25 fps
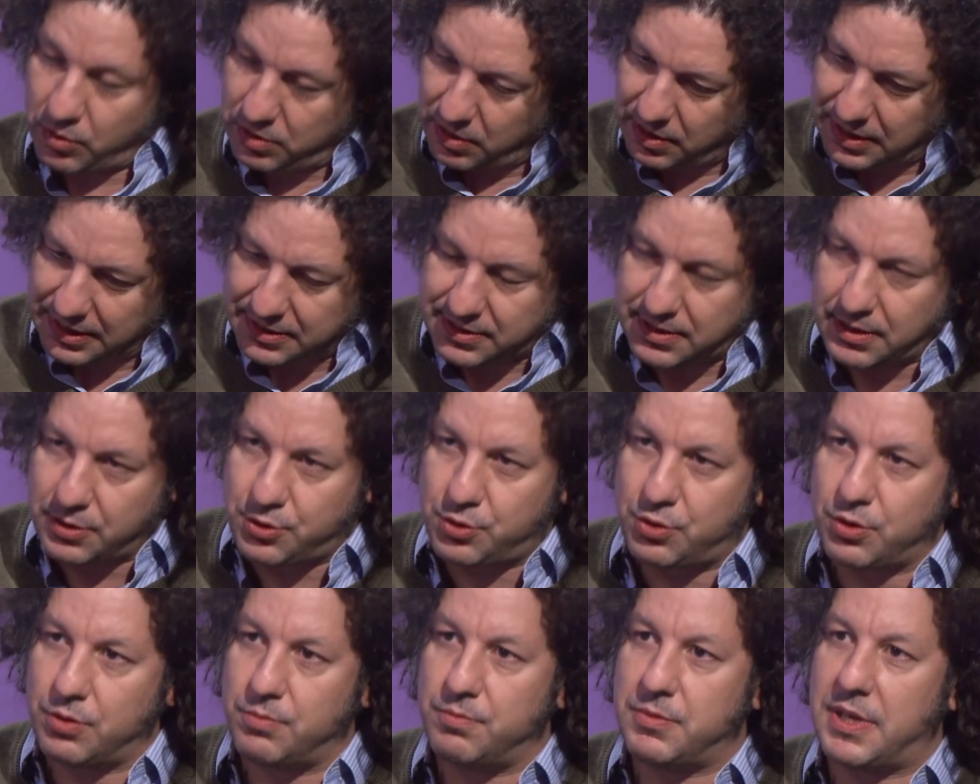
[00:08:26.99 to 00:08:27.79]
let's
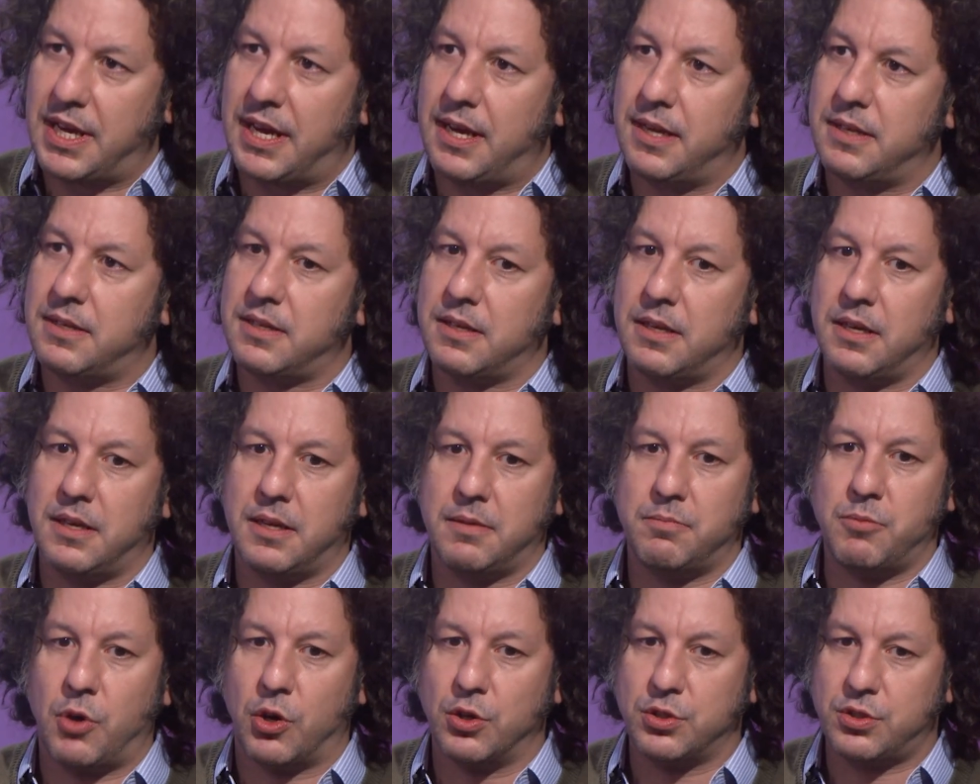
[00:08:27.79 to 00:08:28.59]
assume that
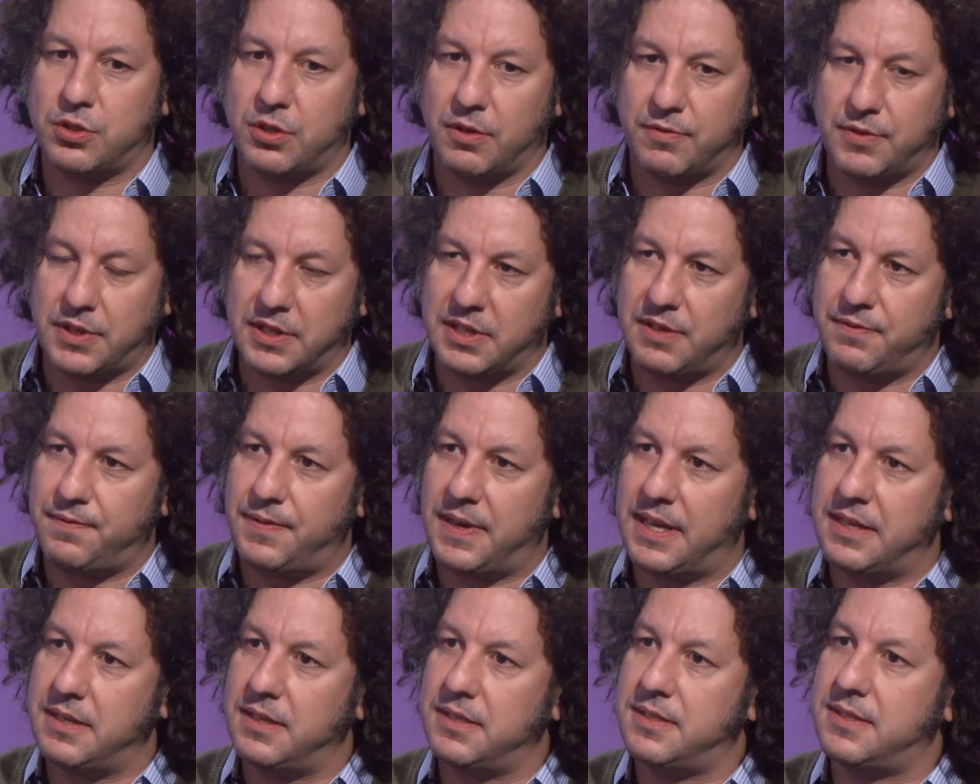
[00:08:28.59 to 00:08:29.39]
most of the
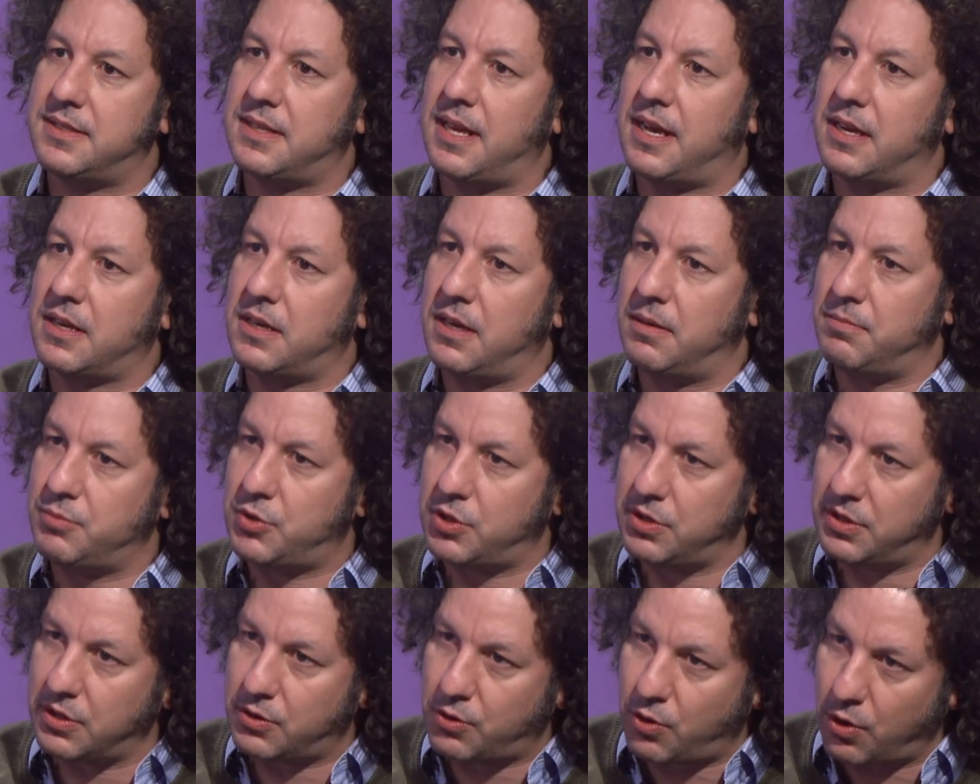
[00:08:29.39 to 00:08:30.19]
defendants that come
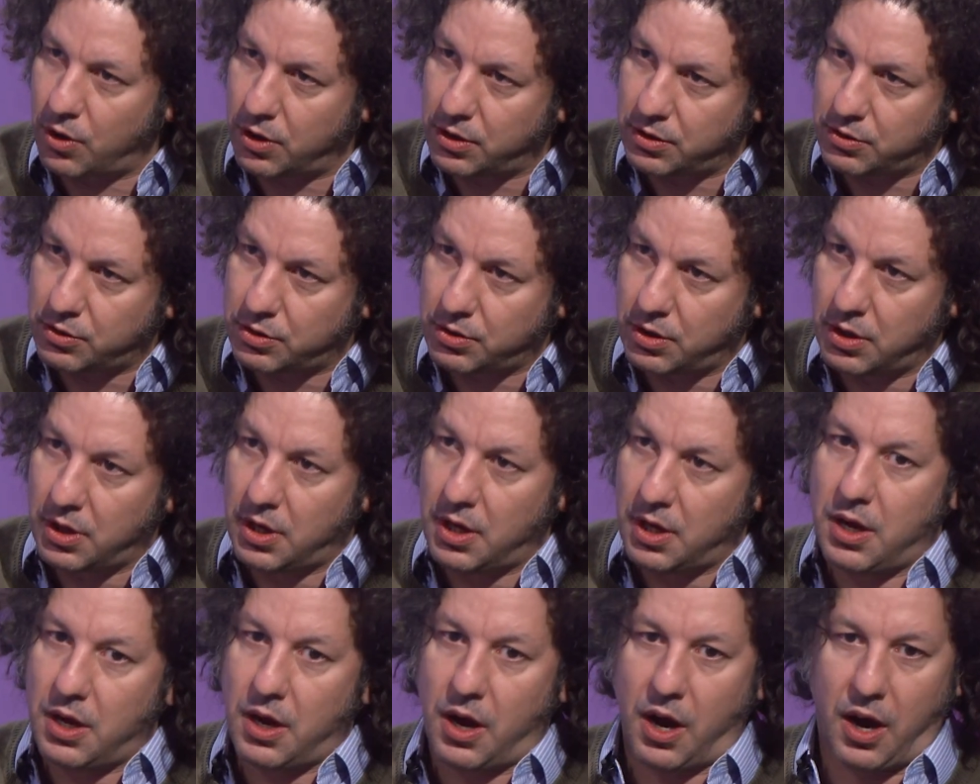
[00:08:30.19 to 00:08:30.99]
to the court
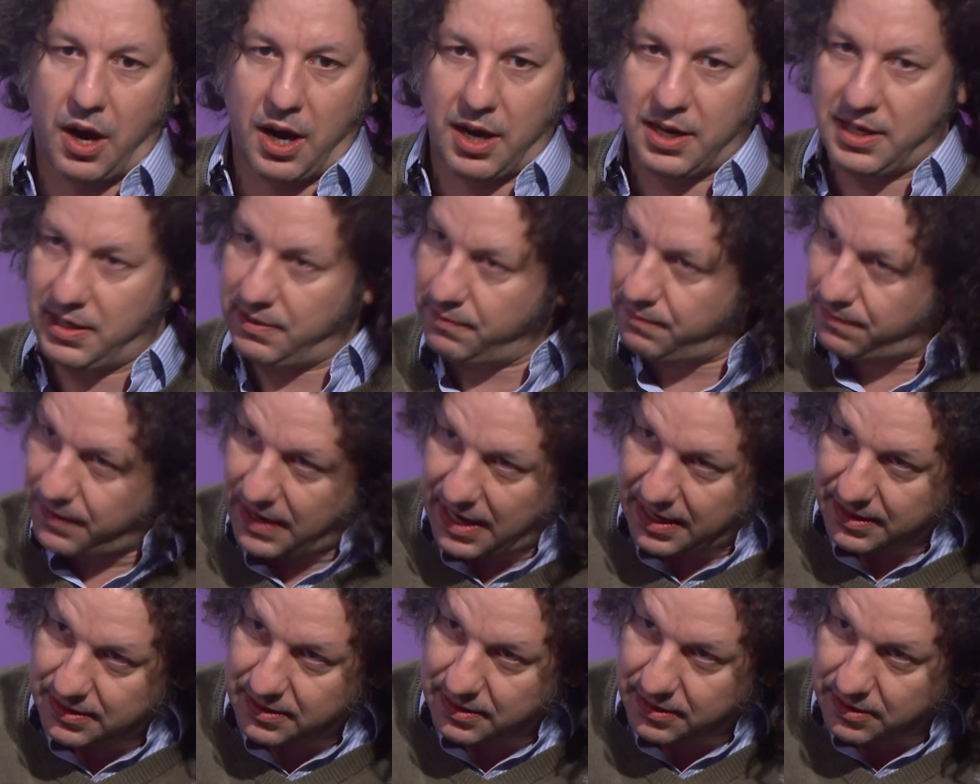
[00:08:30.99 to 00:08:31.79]
are in
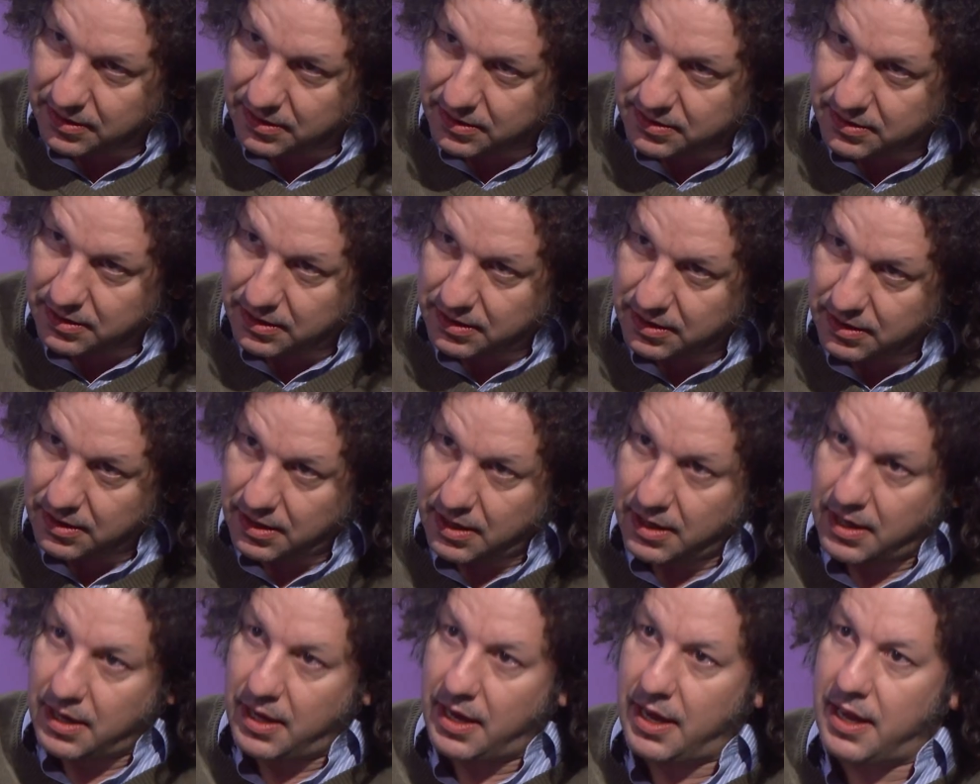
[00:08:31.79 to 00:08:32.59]
fact guilty,
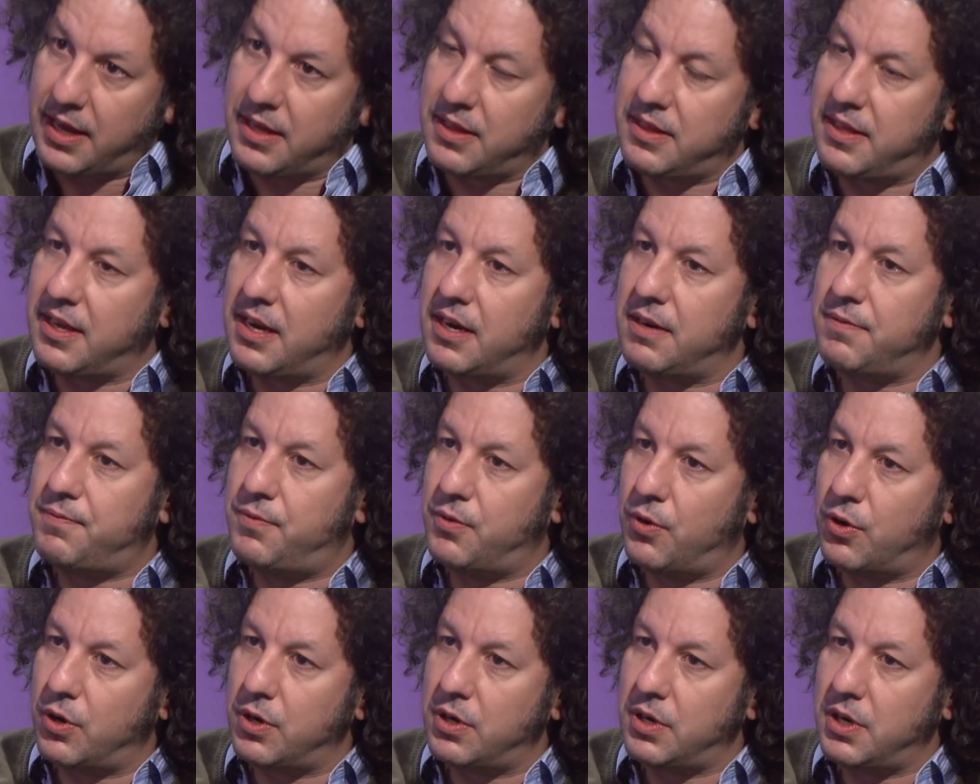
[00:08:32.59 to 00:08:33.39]
and
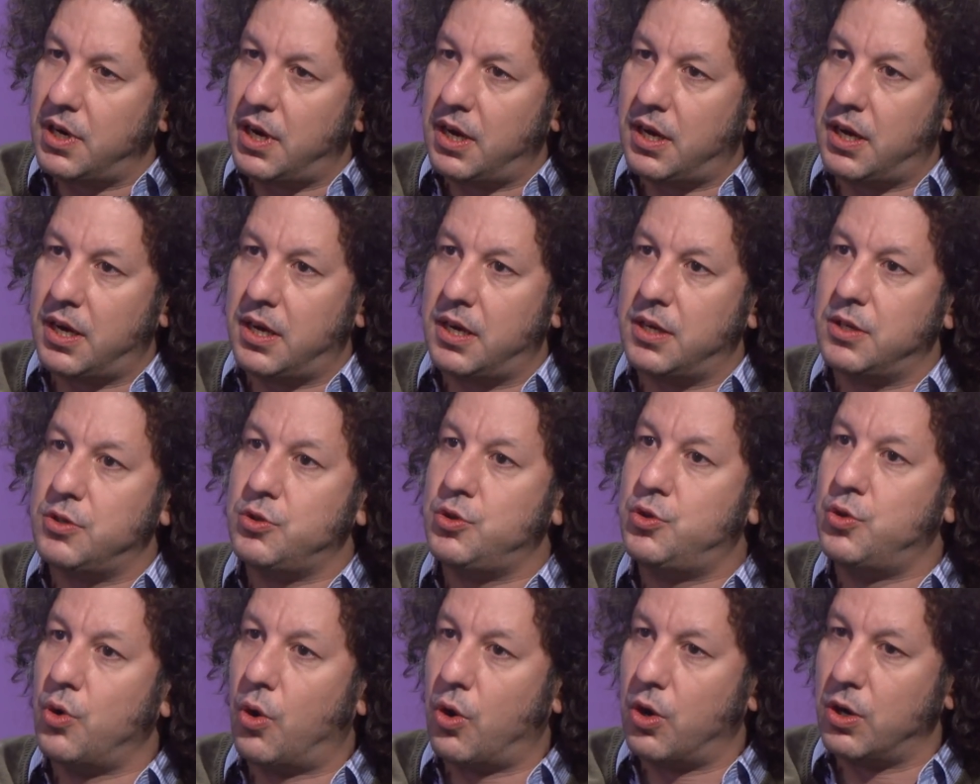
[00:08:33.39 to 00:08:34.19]
therefore
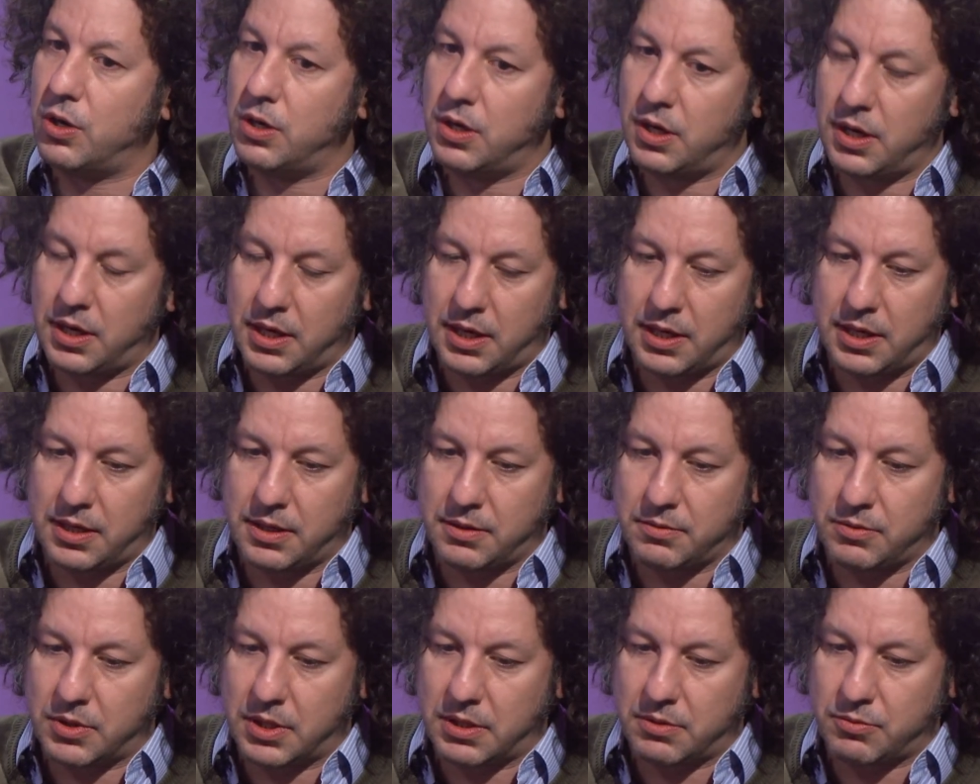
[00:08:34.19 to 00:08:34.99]

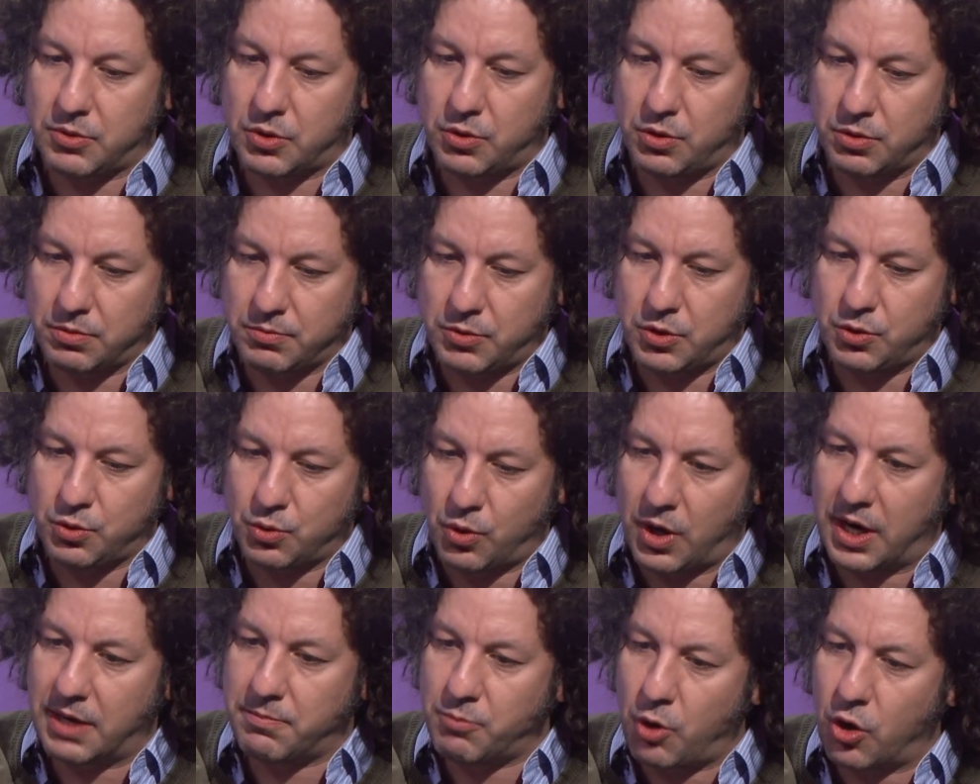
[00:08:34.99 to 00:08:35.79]

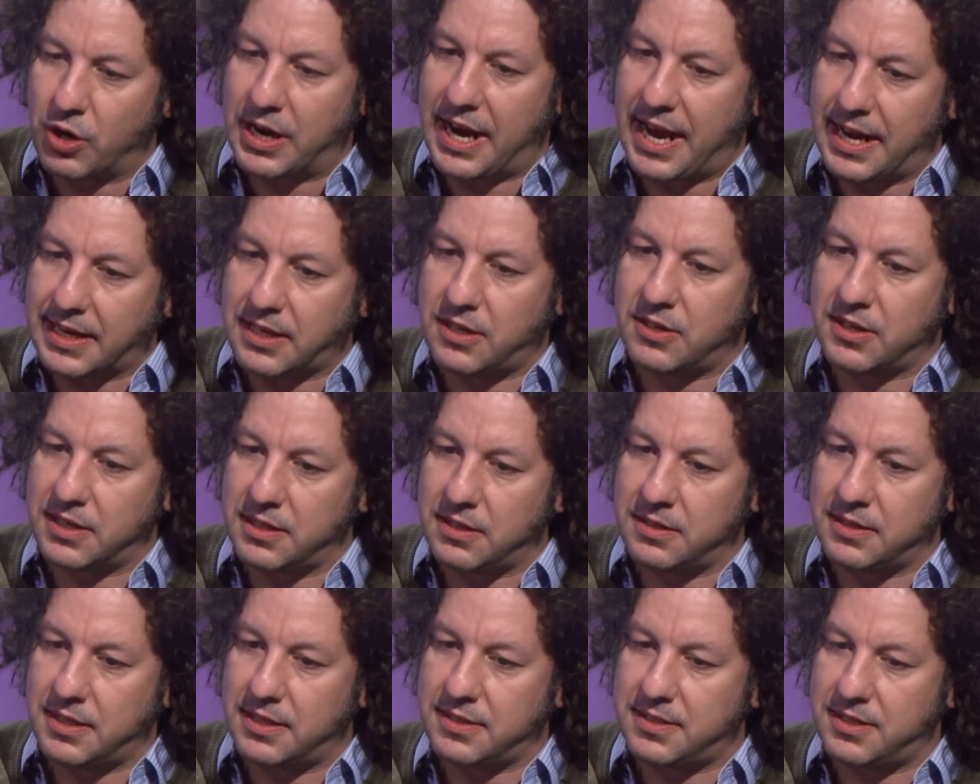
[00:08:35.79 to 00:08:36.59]
you are more accurate
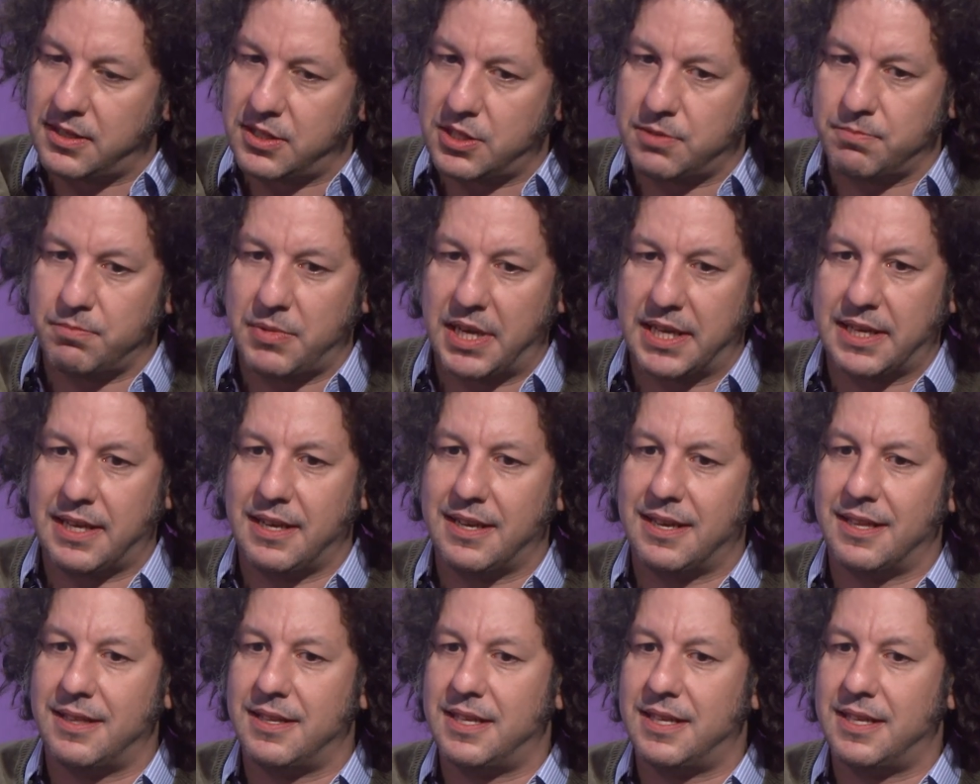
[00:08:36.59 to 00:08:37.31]
in decision making.